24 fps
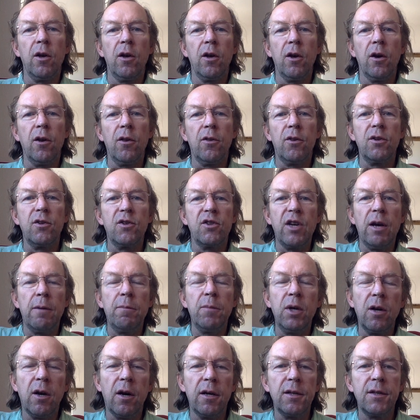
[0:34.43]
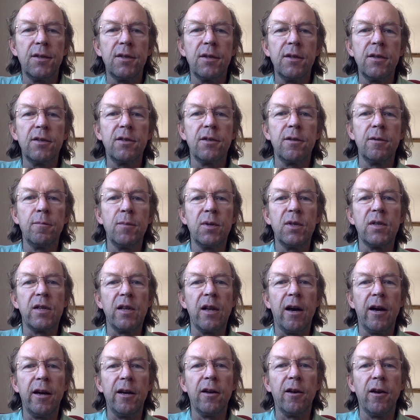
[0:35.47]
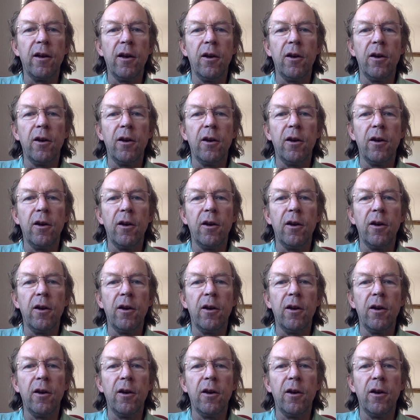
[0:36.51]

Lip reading: The Gemini system is like